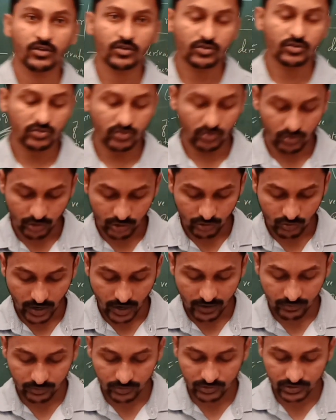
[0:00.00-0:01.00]
So you
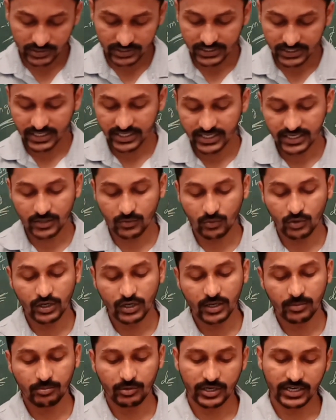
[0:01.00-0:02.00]
have to study here
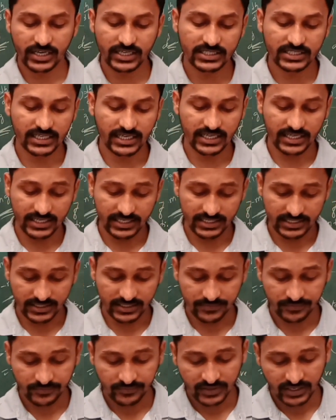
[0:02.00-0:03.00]
only potential energy,
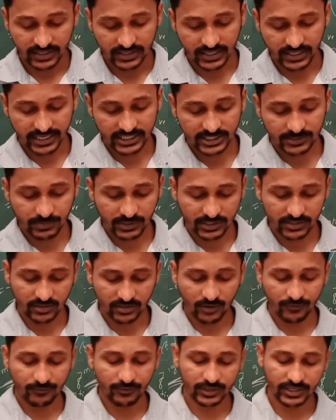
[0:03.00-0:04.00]
the expression
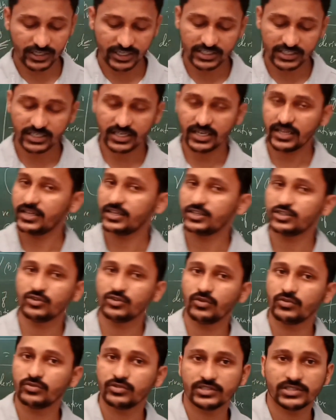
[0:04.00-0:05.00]
of potential energy you
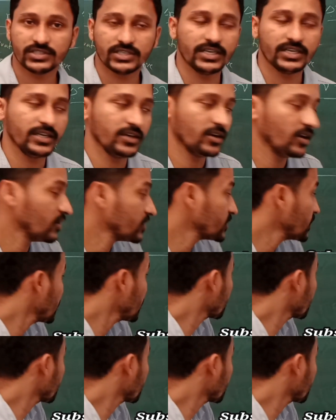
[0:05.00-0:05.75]
have to study, okay.